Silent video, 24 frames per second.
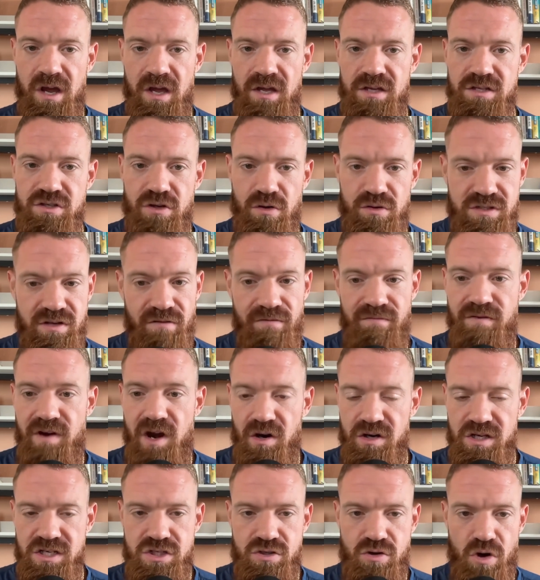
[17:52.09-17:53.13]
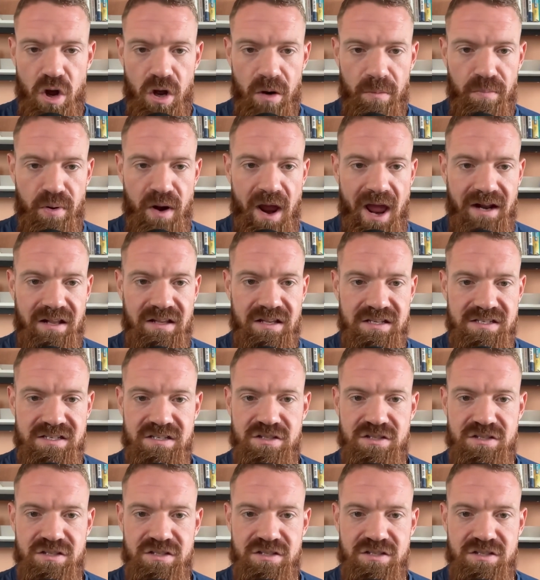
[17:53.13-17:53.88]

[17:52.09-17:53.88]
So it's a very strong practice.